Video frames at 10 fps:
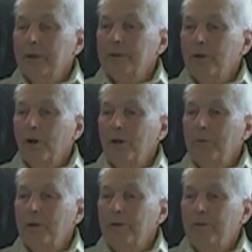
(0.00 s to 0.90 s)
That's an
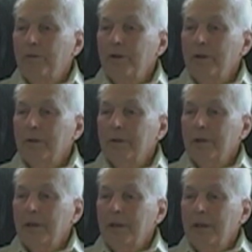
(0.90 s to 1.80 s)
argumentative field.
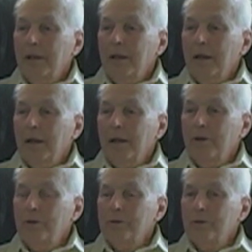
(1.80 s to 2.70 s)
I
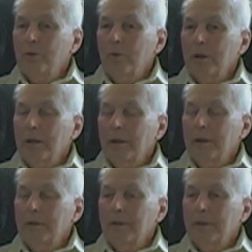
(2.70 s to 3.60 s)
used to work in
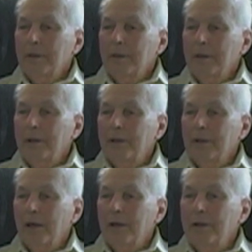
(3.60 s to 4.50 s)
it. I did a
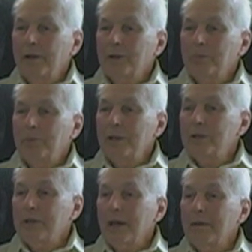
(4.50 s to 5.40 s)
lot of
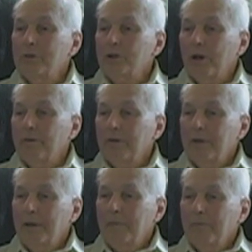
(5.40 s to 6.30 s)
ESP type stuff.
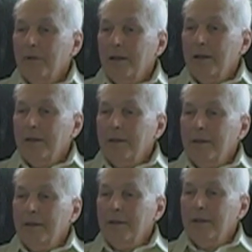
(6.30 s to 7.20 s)

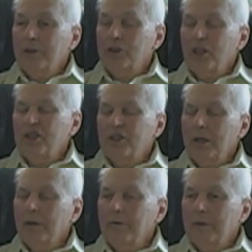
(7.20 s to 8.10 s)
And I just got
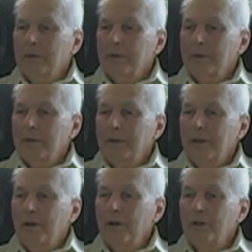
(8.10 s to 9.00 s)
sick of
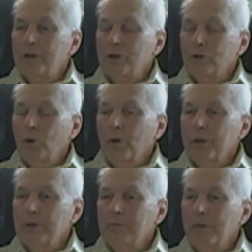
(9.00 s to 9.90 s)
Hearing these
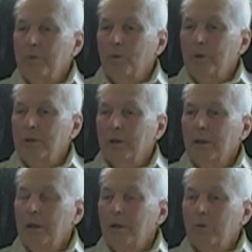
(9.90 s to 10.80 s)
stories people would tell
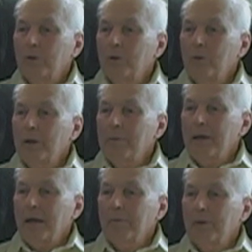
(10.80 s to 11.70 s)
was no way to
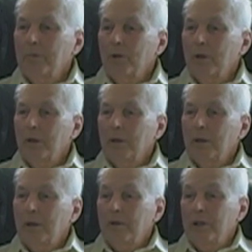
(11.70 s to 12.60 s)
back them up at all.
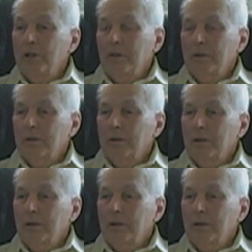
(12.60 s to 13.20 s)
They didn't.